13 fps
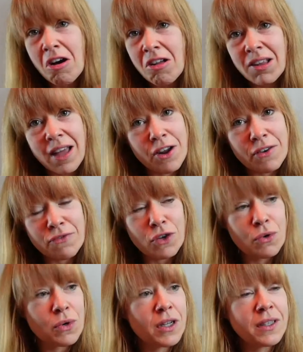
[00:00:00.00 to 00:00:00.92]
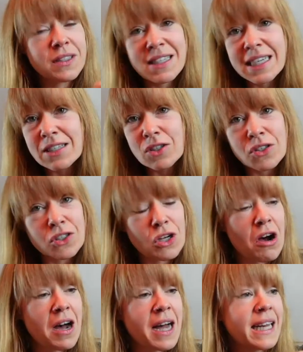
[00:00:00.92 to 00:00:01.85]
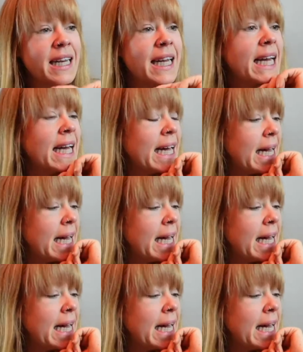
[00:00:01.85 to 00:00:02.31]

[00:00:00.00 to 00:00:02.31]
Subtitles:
all out of fuel. Diesel's gone.